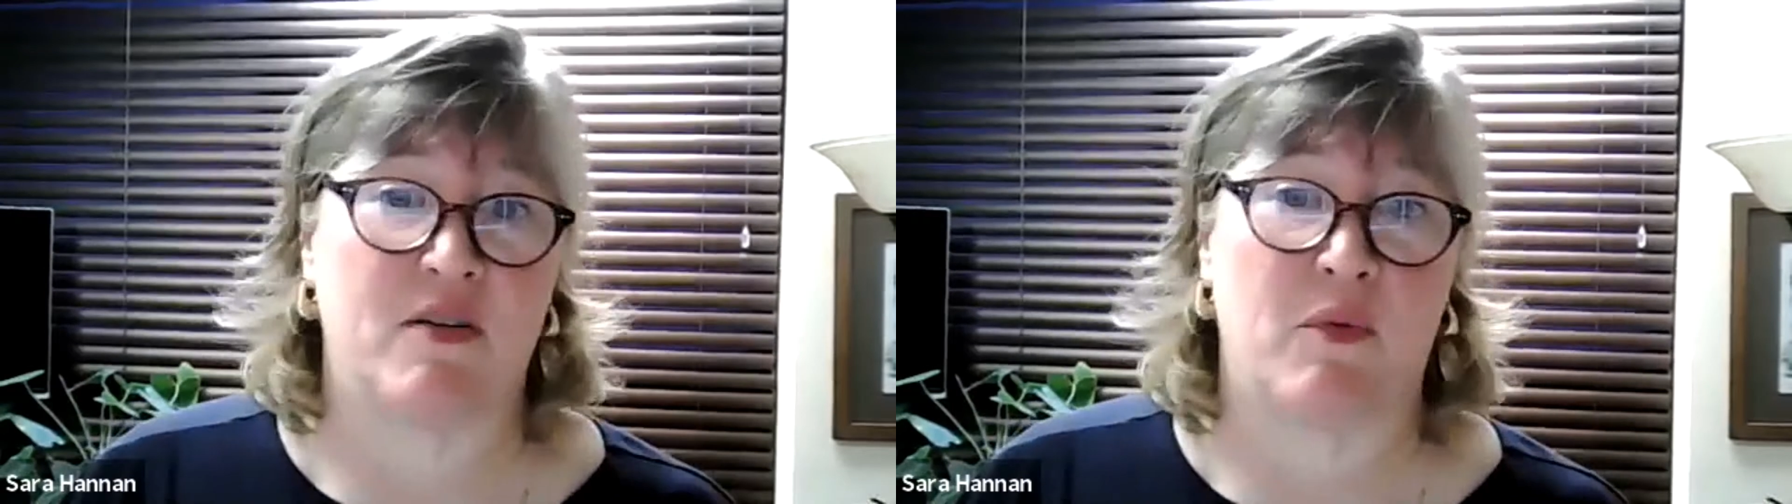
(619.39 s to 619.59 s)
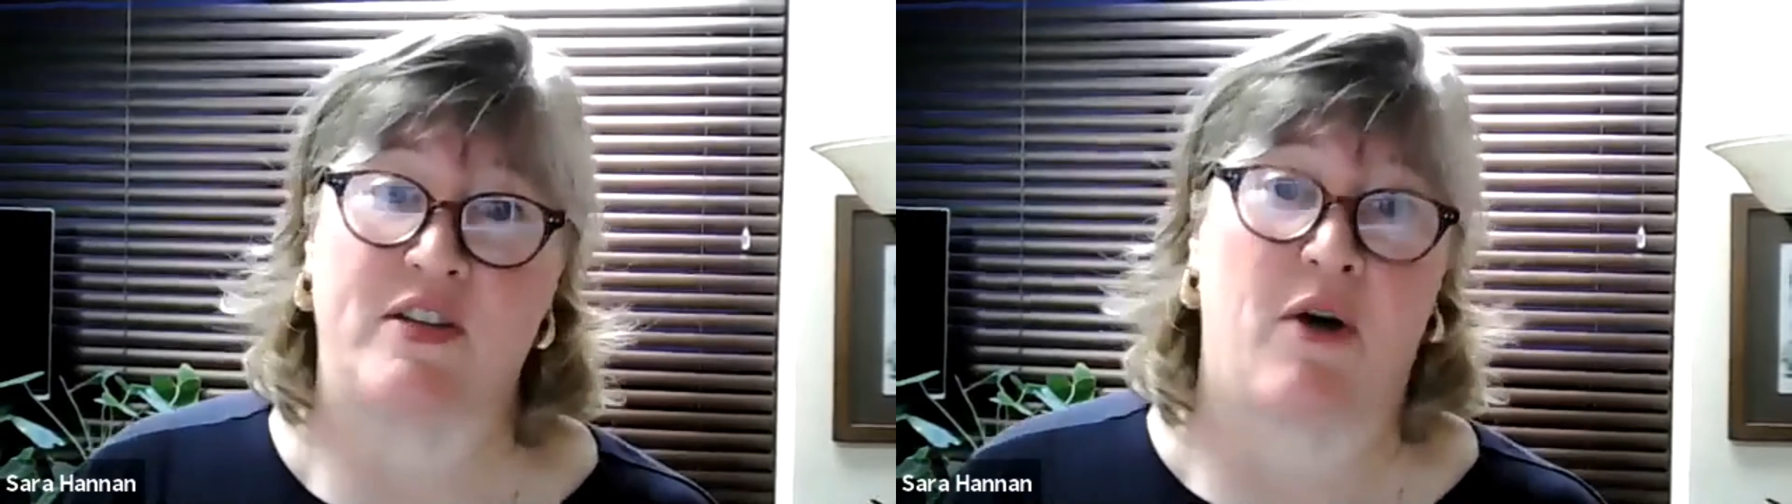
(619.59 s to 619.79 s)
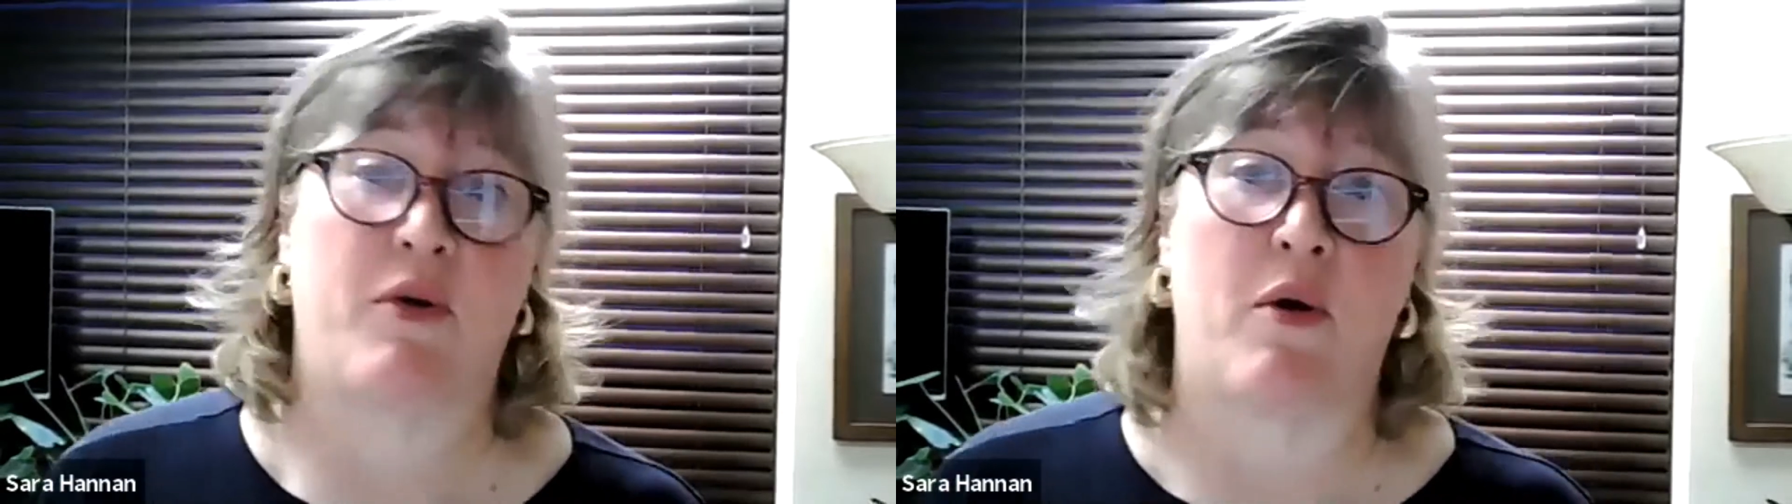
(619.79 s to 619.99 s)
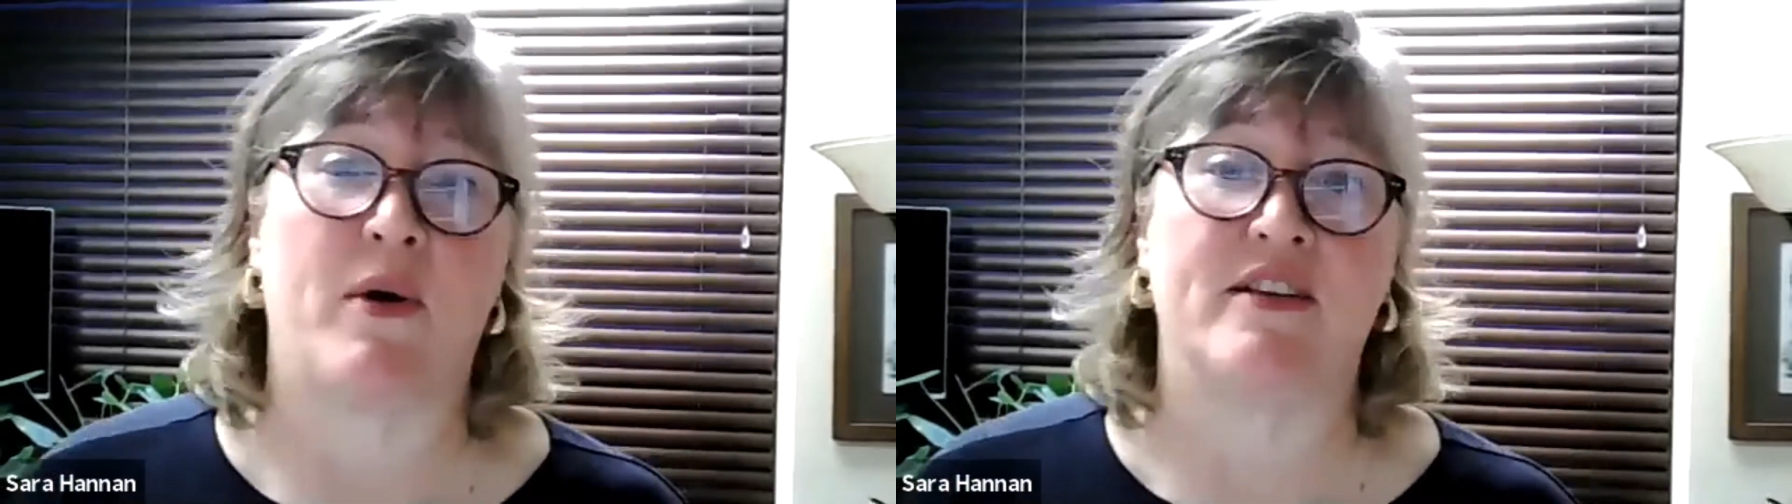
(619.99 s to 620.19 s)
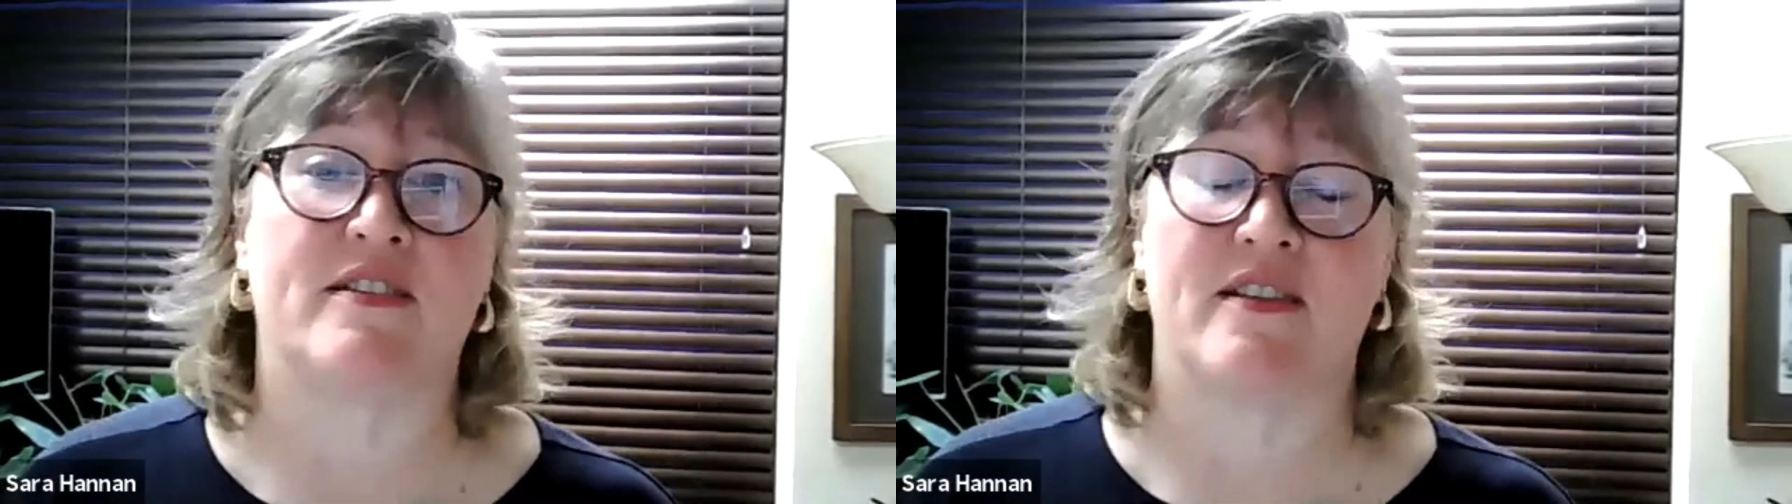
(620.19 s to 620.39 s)
don't
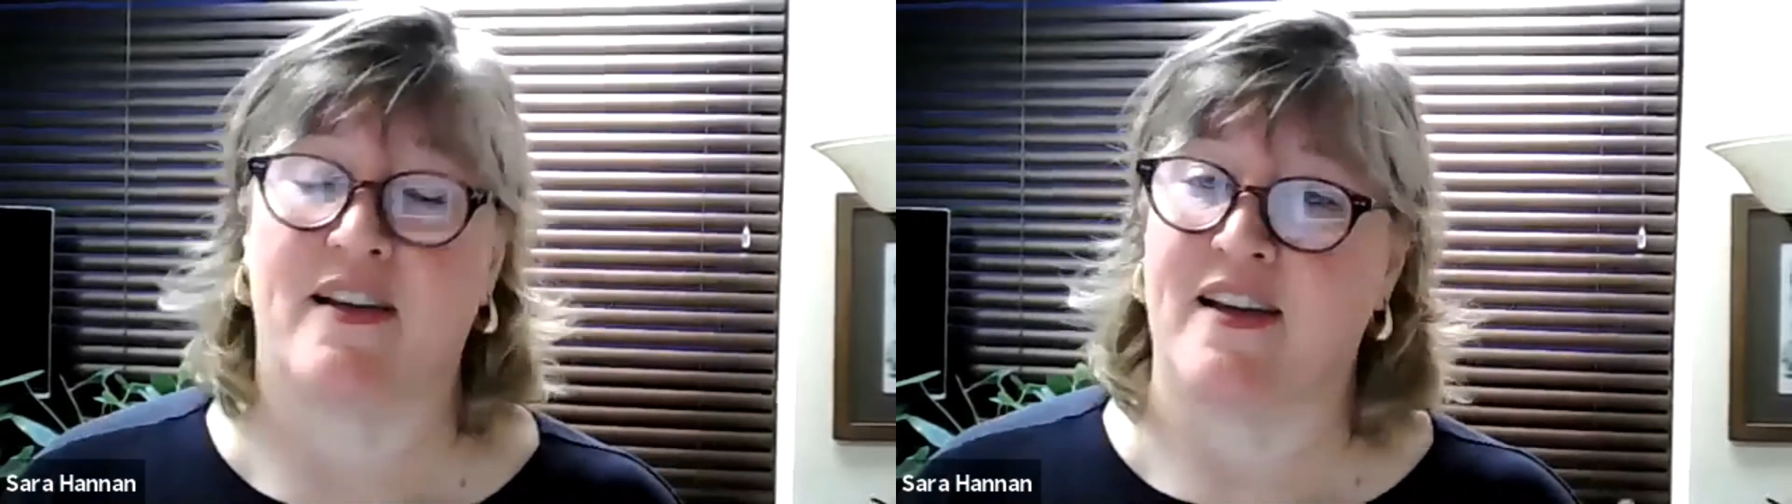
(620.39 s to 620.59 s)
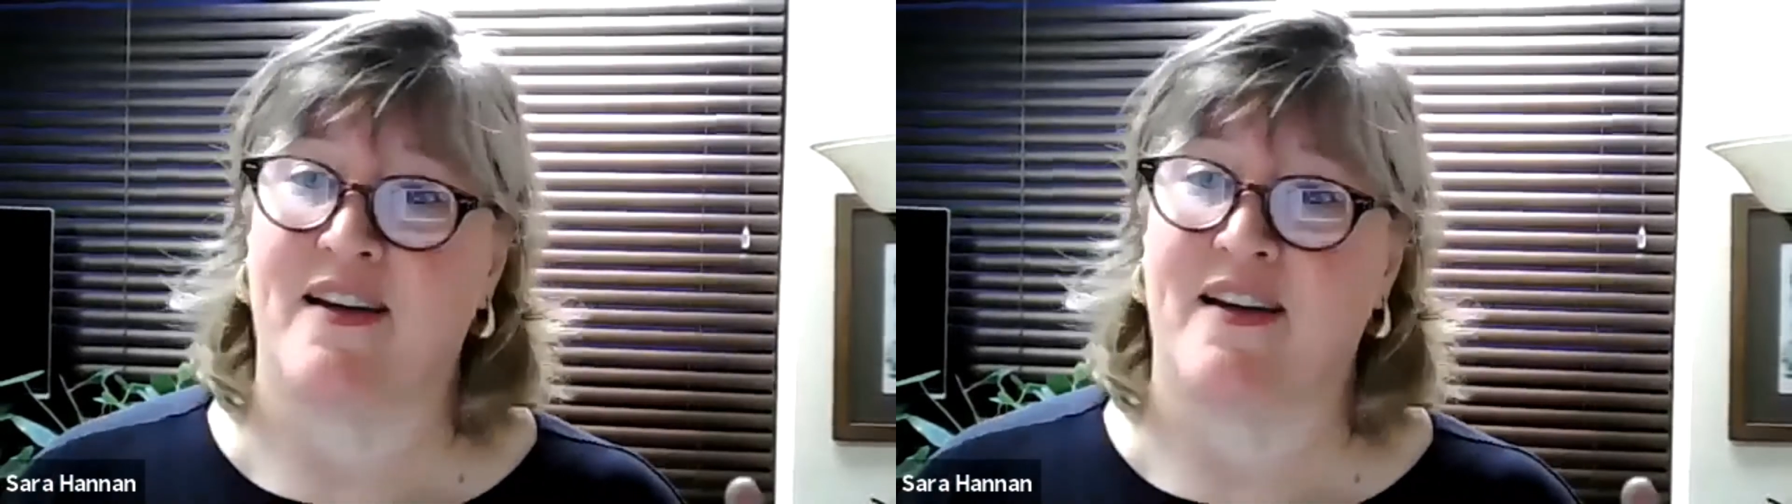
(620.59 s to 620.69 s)
always